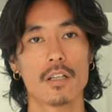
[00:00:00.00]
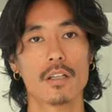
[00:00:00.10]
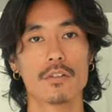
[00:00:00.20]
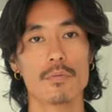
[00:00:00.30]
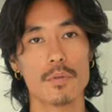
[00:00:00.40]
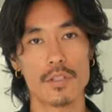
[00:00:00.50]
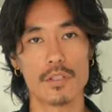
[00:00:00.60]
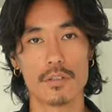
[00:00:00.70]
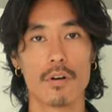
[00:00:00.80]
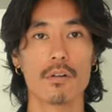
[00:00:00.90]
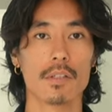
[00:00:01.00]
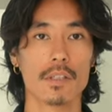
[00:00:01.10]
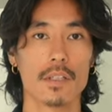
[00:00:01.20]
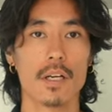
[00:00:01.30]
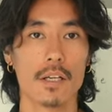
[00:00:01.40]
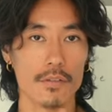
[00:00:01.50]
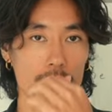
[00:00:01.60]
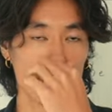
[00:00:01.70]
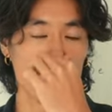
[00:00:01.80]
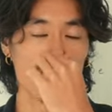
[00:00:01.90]
And then your business is growing. And then you
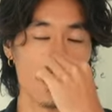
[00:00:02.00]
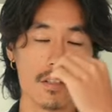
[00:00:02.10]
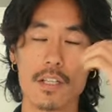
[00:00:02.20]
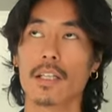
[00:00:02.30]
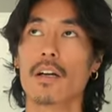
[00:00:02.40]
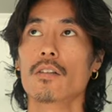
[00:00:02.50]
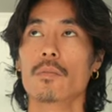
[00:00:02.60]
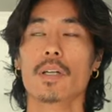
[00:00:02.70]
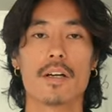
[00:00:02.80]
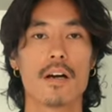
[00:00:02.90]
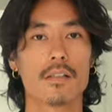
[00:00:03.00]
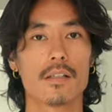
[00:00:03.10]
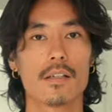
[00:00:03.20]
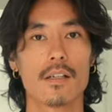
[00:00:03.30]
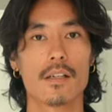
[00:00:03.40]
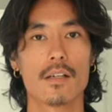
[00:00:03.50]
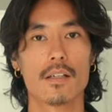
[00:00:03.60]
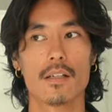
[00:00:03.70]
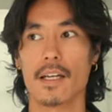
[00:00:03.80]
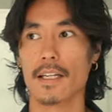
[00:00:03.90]
feel this like, oh my God,
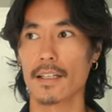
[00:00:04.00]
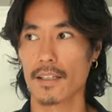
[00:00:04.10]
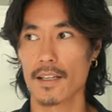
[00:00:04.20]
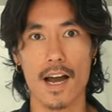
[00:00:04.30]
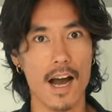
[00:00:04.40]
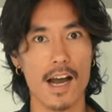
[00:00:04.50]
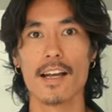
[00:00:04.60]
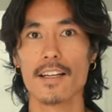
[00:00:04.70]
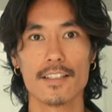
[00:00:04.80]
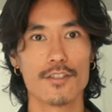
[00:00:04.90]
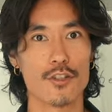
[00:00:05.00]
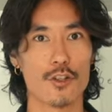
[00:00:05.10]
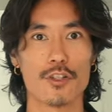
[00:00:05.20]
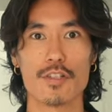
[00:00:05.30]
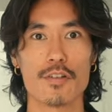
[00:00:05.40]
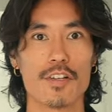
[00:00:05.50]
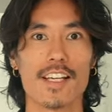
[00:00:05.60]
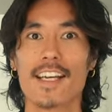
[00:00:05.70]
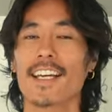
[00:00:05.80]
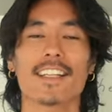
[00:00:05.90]
like I just
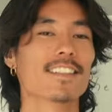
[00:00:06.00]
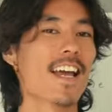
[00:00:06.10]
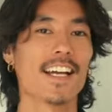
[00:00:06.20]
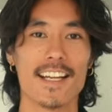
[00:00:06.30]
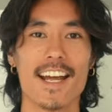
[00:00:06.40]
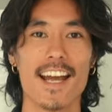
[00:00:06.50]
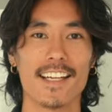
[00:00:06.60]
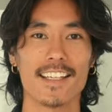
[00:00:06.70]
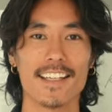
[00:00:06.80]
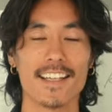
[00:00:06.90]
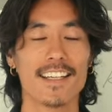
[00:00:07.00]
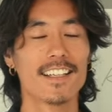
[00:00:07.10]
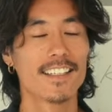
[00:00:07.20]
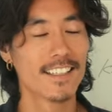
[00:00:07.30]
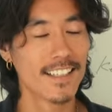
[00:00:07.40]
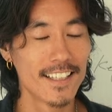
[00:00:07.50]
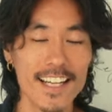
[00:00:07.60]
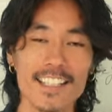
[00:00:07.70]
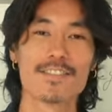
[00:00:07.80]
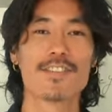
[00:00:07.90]
hit 10K.
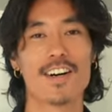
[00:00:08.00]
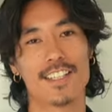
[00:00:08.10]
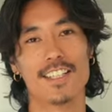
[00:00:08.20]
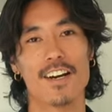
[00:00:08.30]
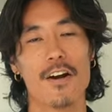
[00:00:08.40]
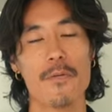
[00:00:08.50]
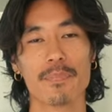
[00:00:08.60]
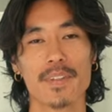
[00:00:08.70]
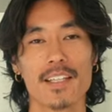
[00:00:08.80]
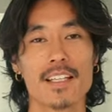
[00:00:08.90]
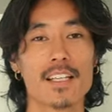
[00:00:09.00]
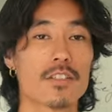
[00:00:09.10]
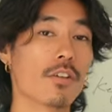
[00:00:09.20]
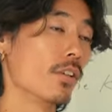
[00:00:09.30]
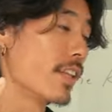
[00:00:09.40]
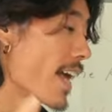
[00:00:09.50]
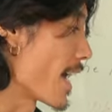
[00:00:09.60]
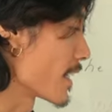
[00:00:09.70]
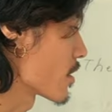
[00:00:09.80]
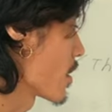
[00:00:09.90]
Let's fucking go. So
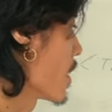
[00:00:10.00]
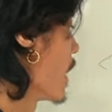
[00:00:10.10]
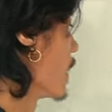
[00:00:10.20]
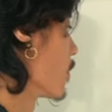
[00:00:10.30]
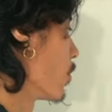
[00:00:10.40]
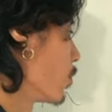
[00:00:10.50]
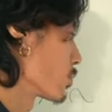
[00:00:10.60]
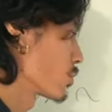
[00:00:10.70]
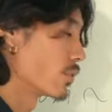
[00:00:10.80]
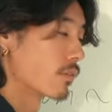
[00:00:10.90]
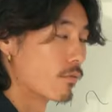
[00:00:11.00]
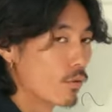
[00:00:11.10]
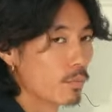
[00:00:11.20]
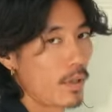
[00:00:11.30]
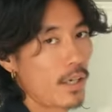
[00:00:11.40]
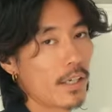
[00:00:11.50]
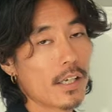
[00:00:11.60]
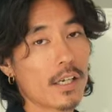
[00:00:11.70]
that, and then also the role play.